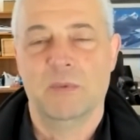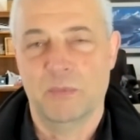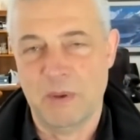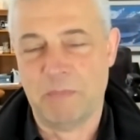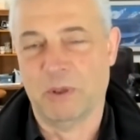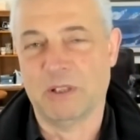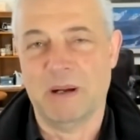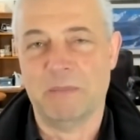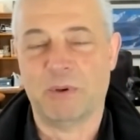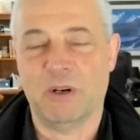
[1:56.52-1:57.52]
we pulled the
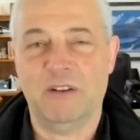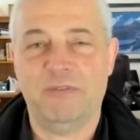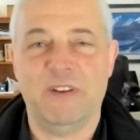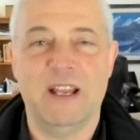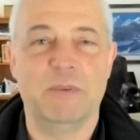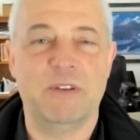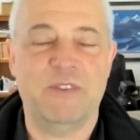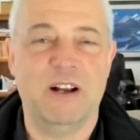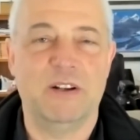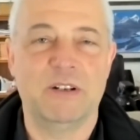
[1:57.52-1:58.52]
bumper off and we
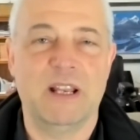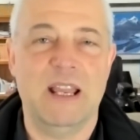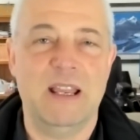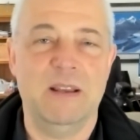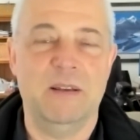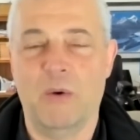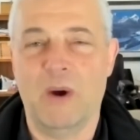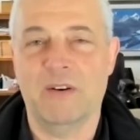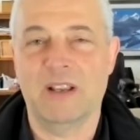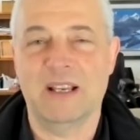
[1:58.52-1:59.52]
found a
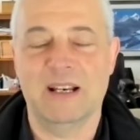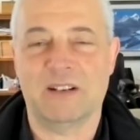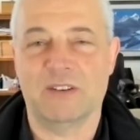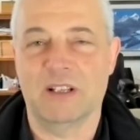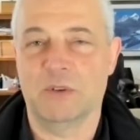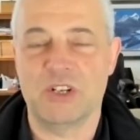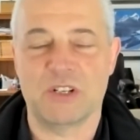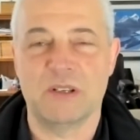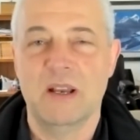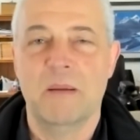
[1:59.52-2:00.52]
wiring connector that was
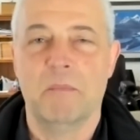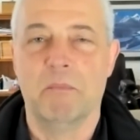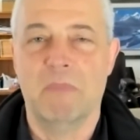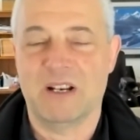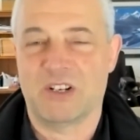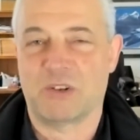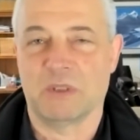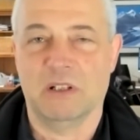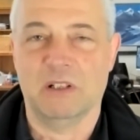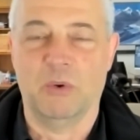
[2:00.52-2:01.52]
just munched
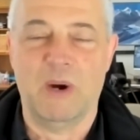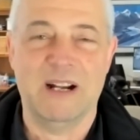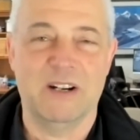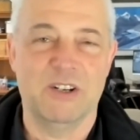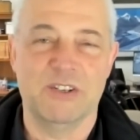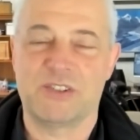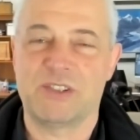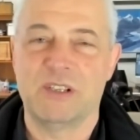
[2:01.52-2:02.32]
with all the wires,